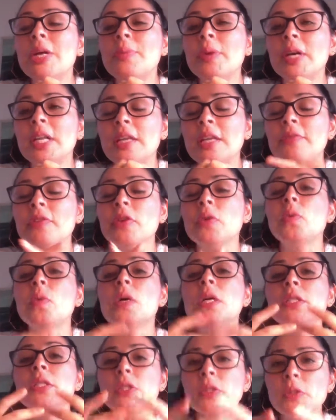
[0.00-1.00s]
but if you
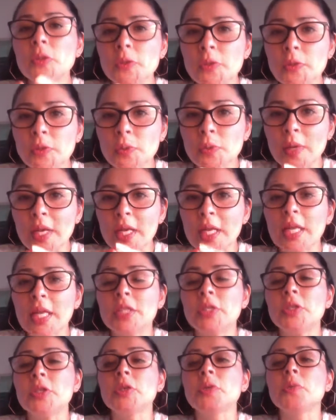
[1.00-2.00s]
want to lose weight
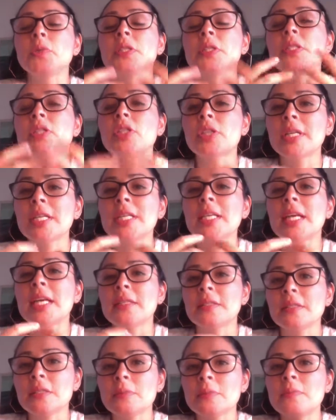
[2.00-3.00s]
and you're really trying to
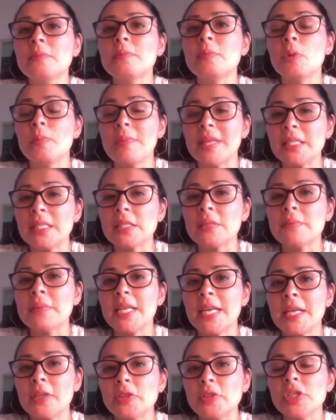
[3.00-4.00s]
get some momentum
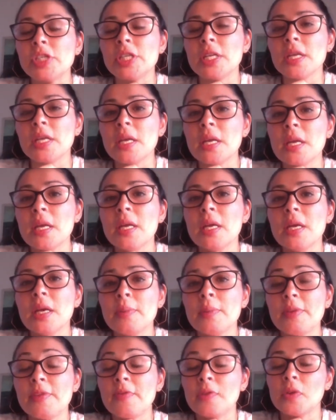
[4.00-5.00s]
and energy
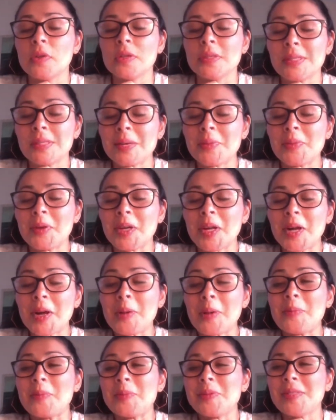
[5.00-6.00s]
before the summer
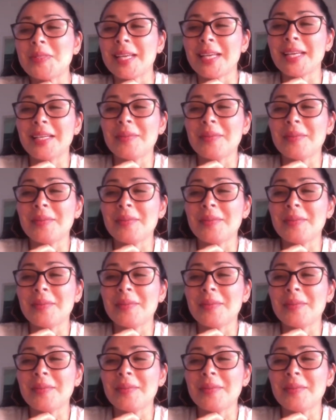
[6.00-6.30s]
comes